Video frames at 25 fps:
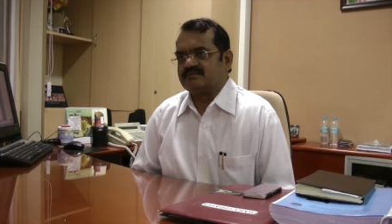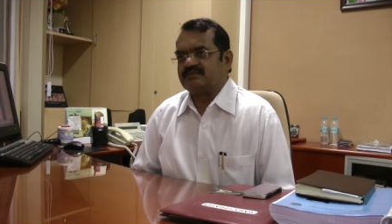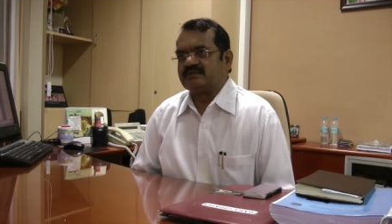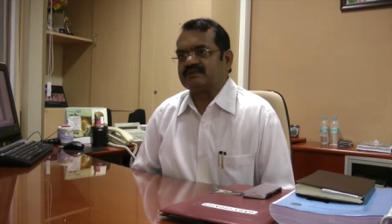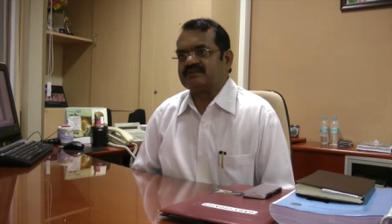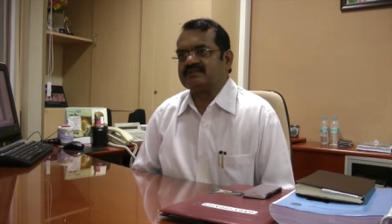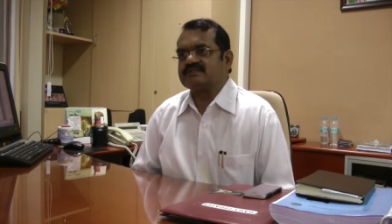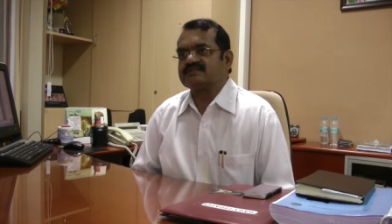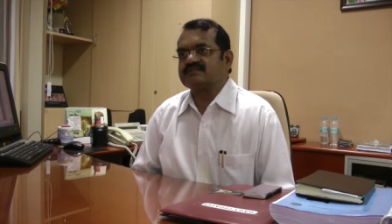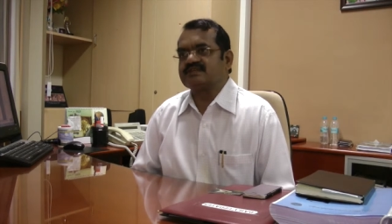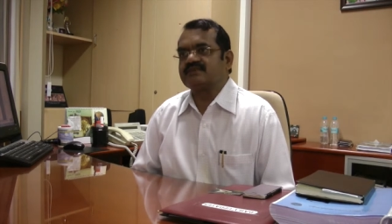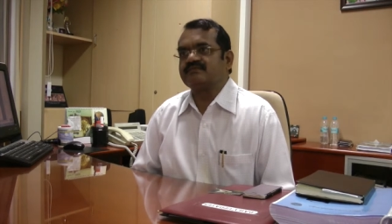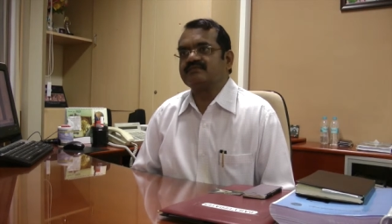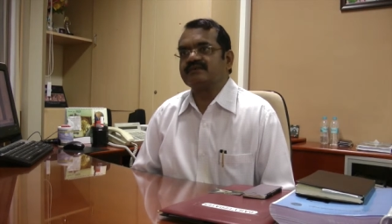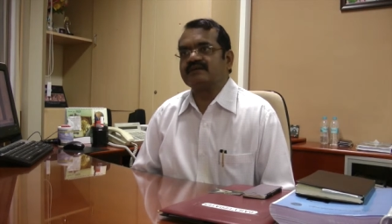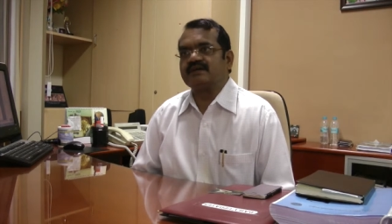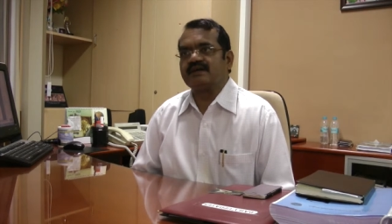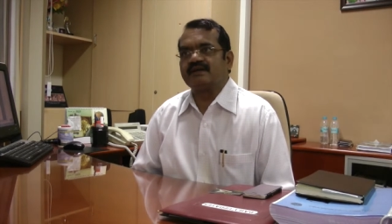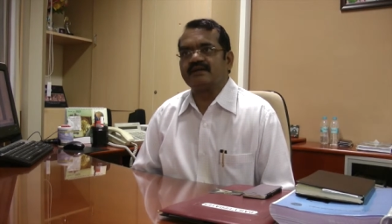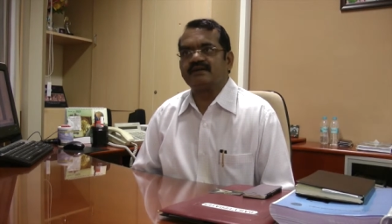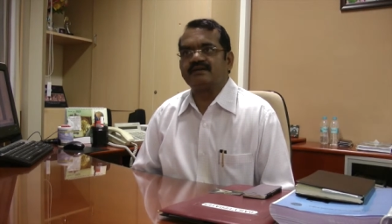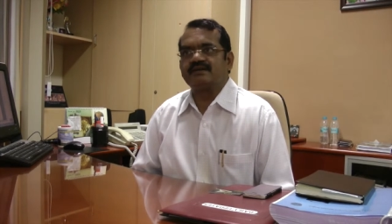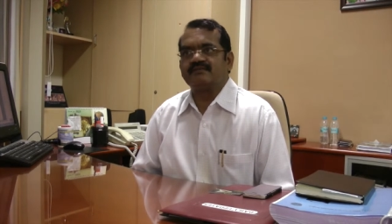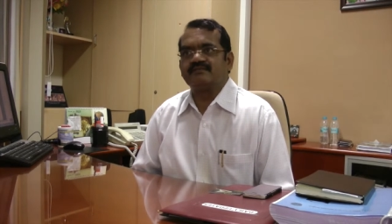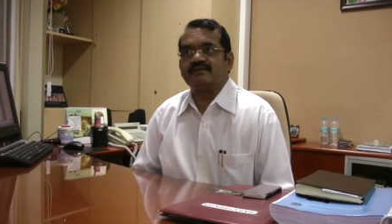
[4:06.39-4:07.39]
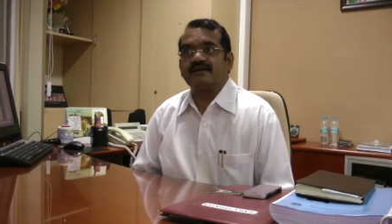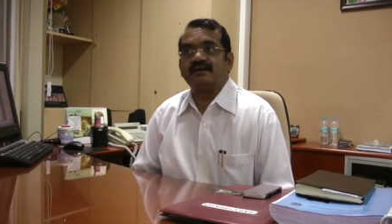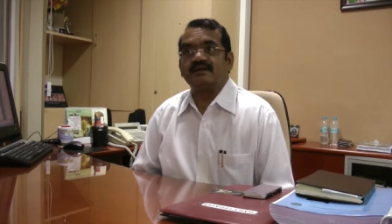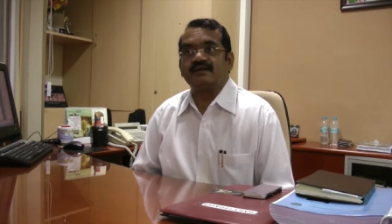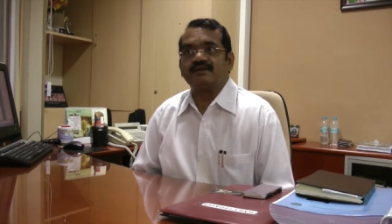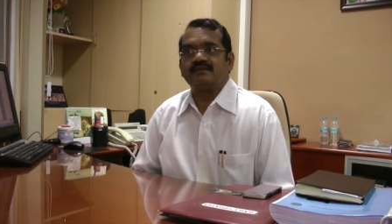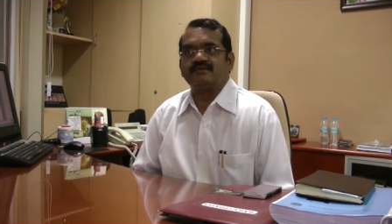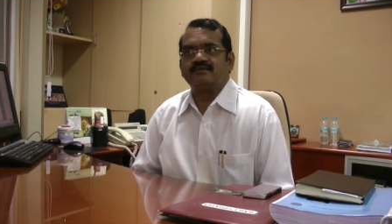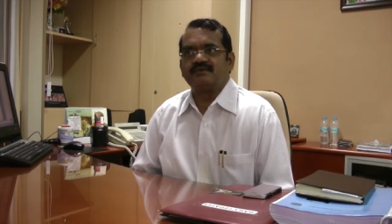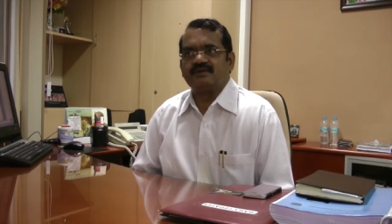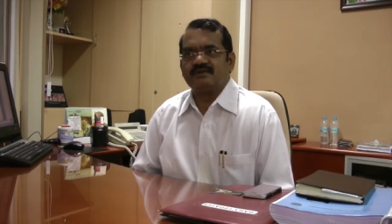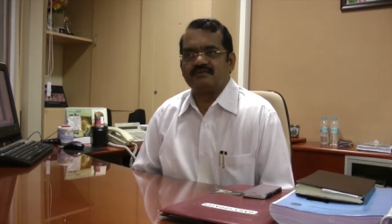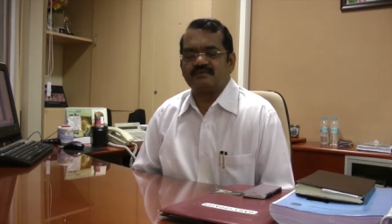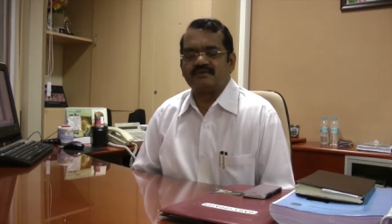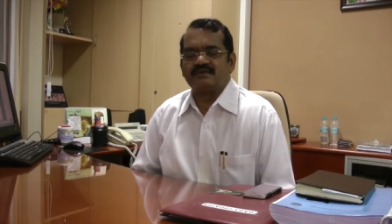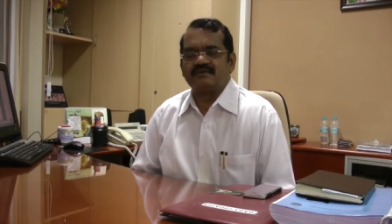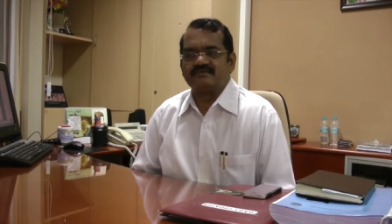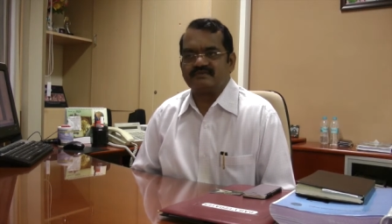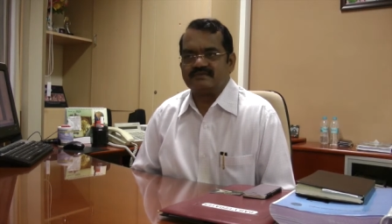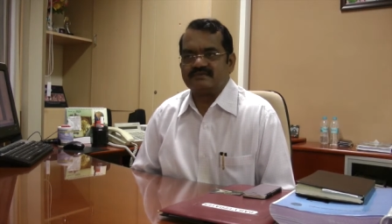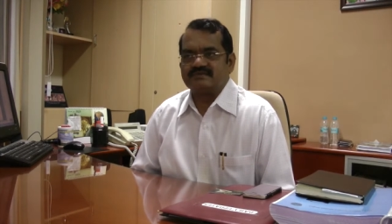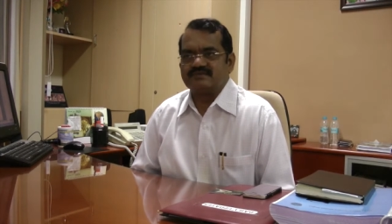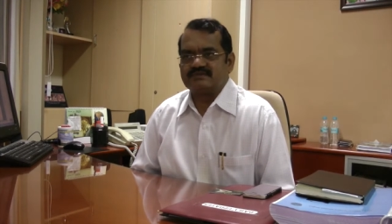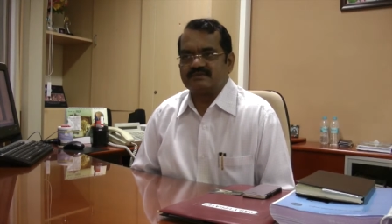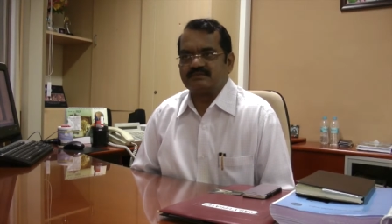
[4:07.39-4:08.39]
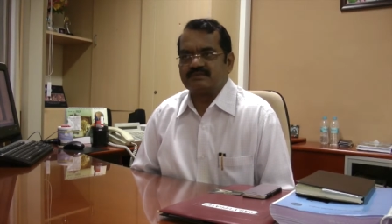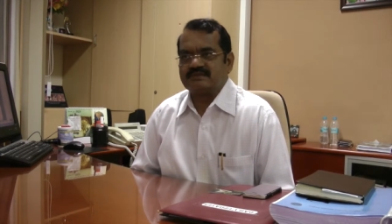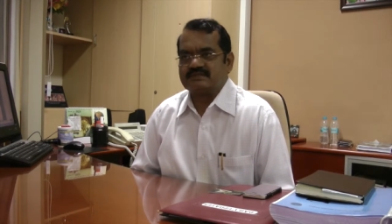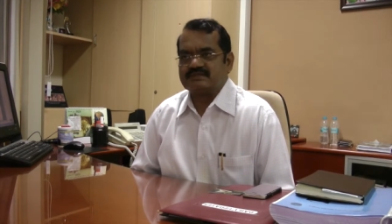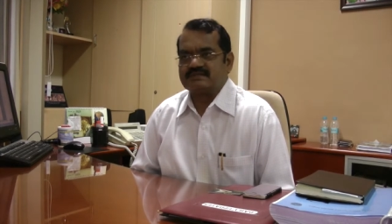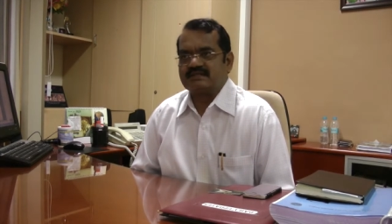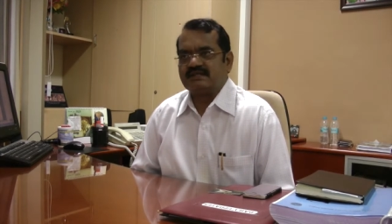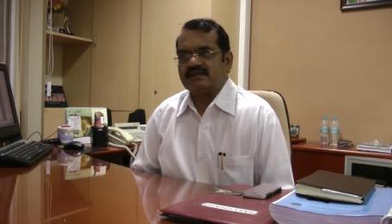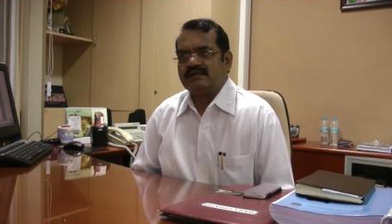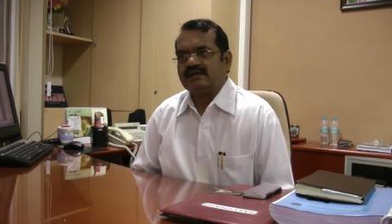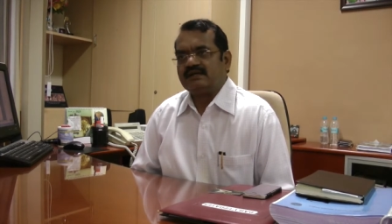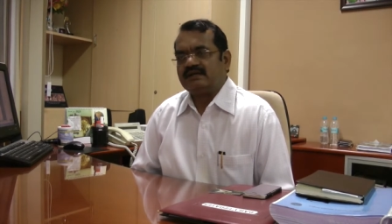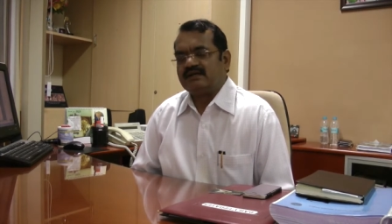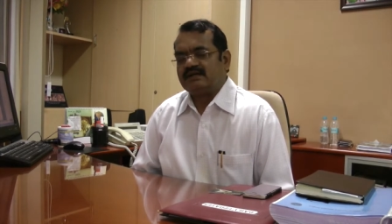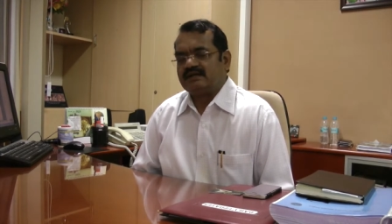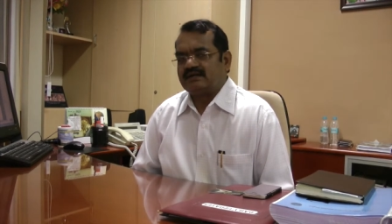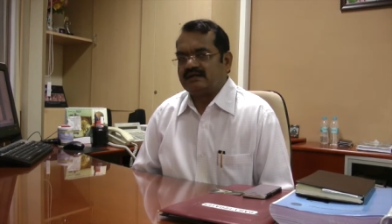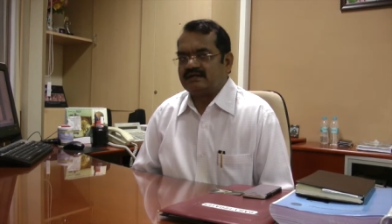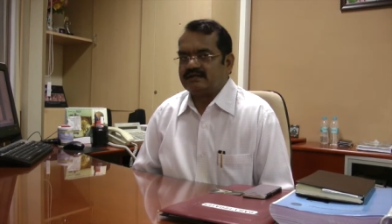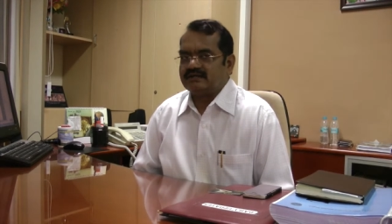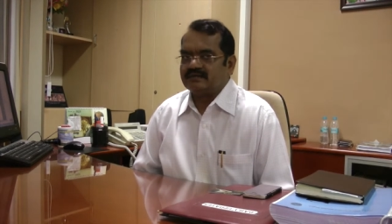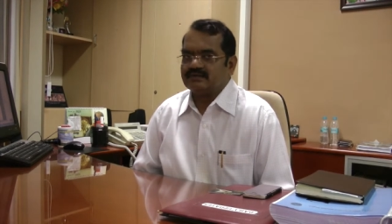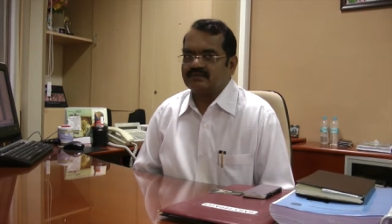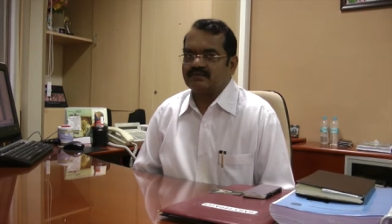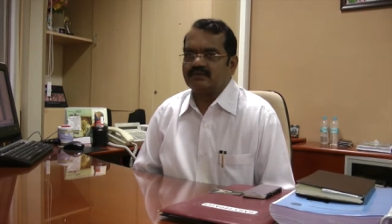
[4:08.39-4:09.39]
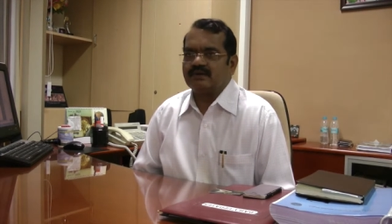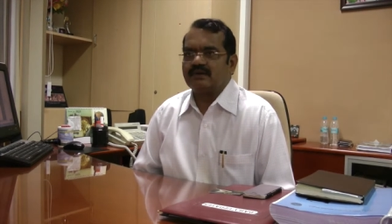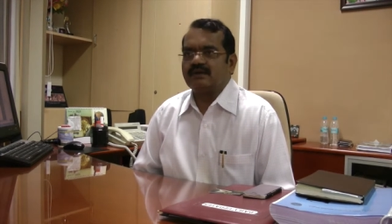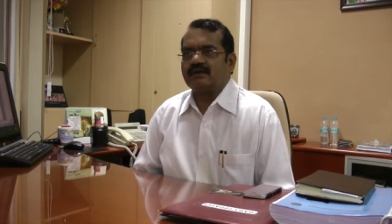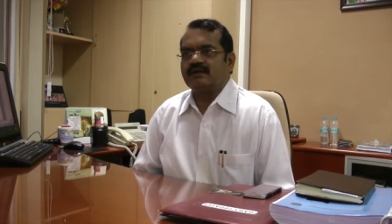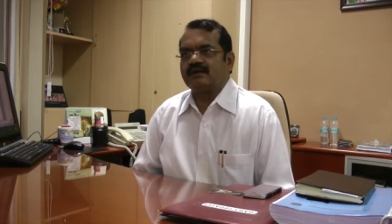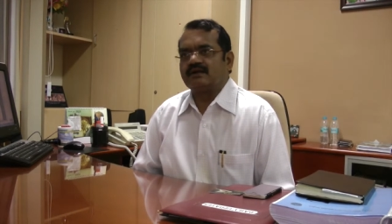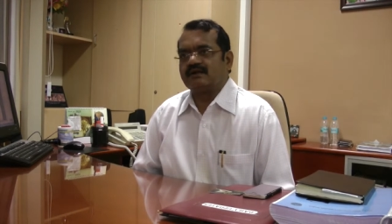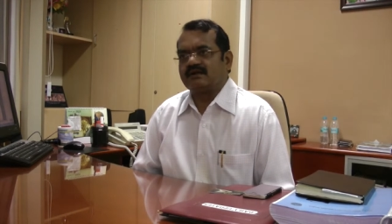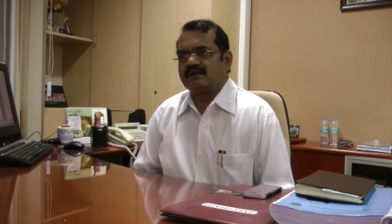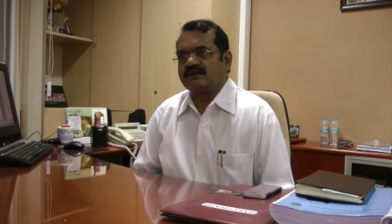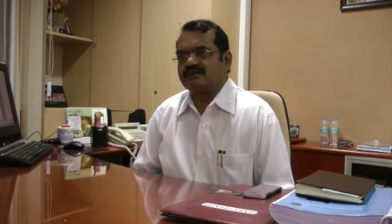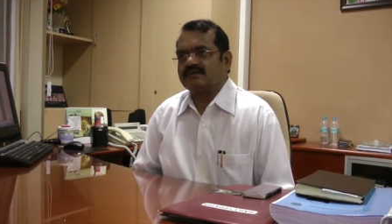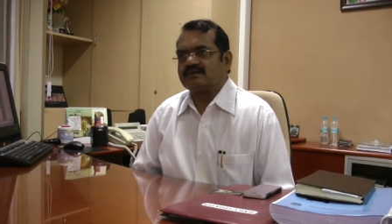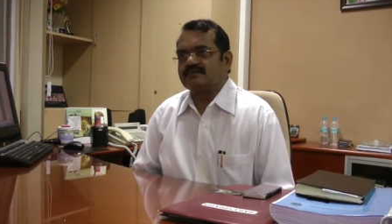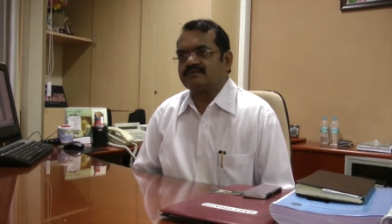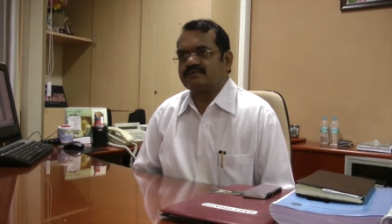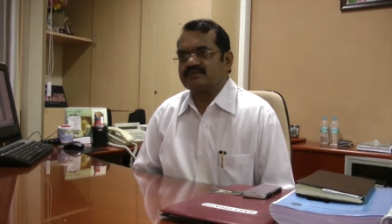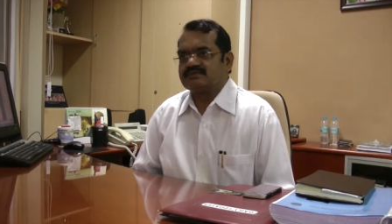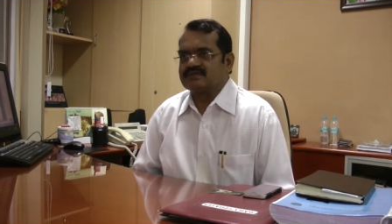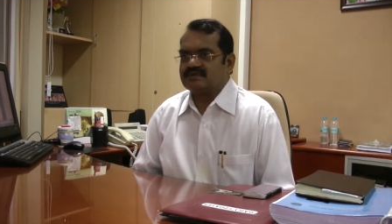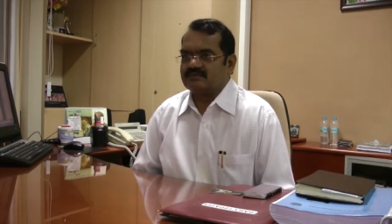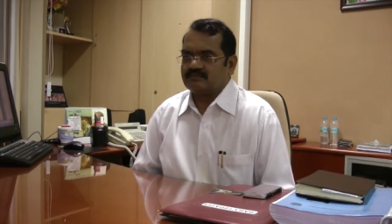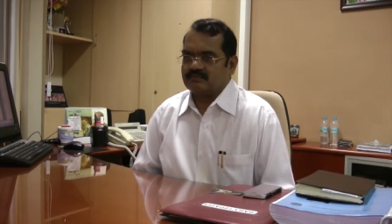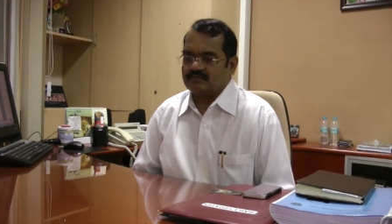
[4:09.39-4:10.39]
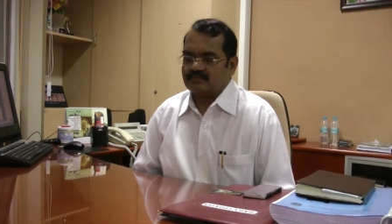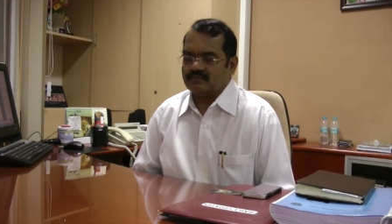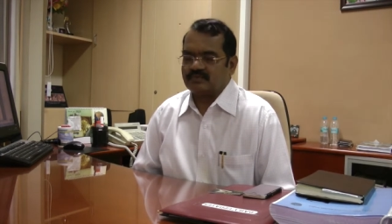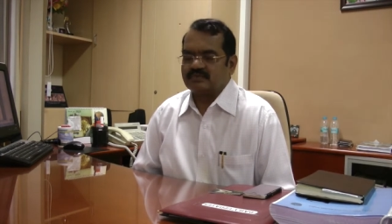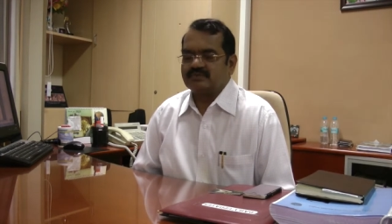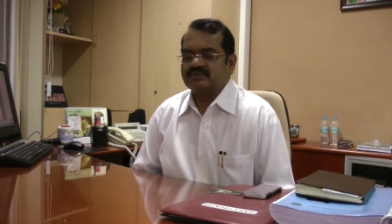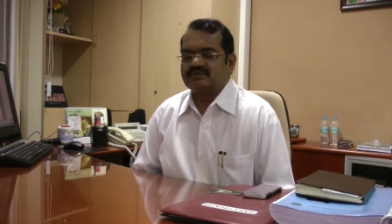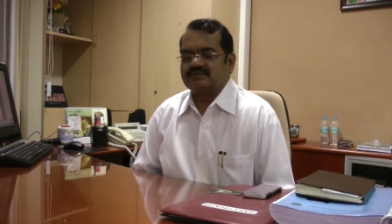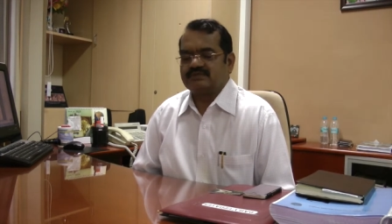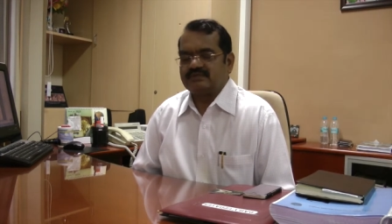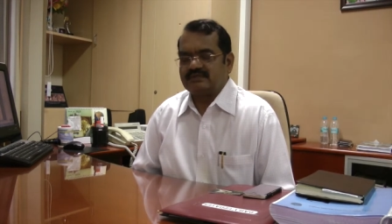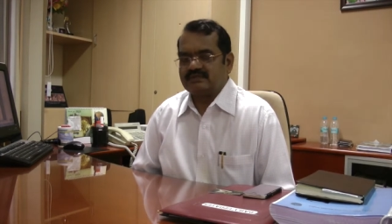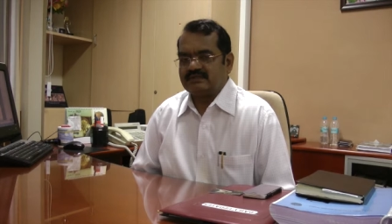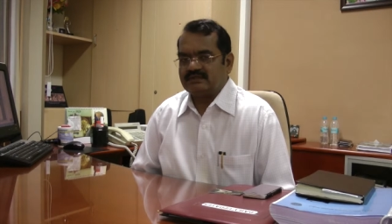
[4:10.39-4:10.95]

But this time we carried a fairly good number of instruments. Equal contribution, both